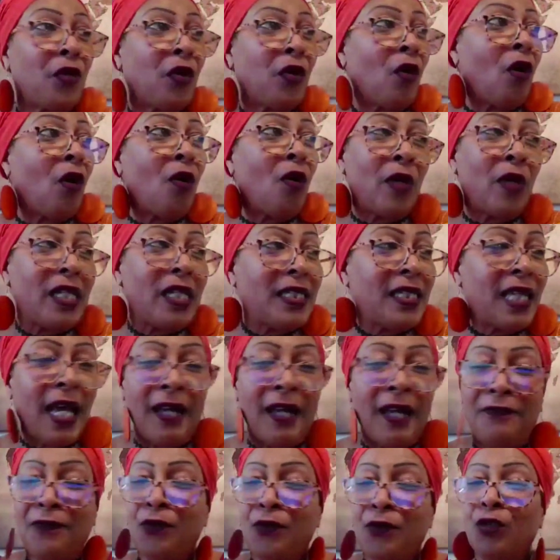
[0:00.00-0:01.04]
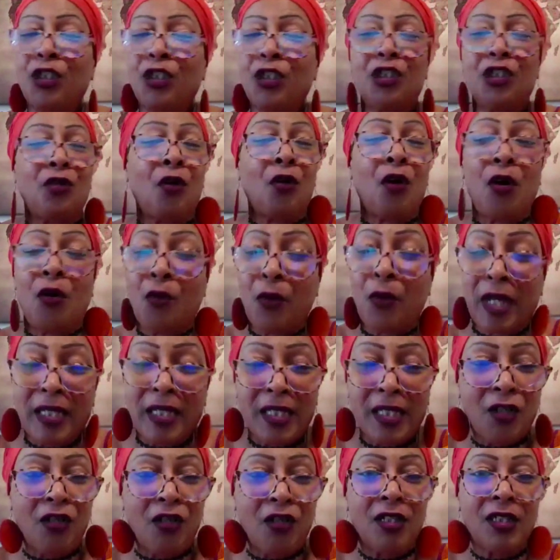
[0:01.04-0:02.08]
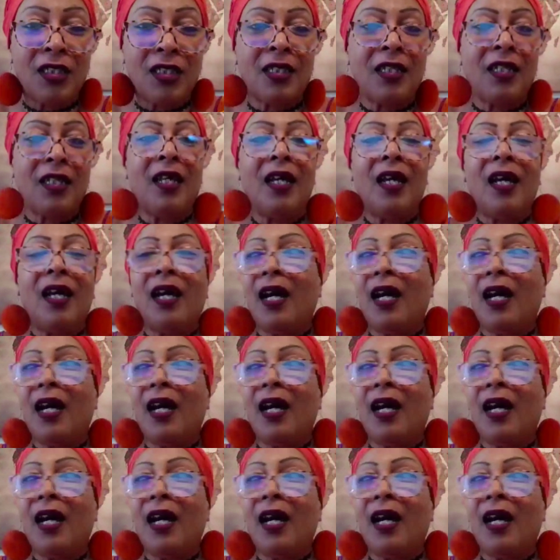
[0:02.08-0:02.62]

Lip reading: So we always had food. She always cooked.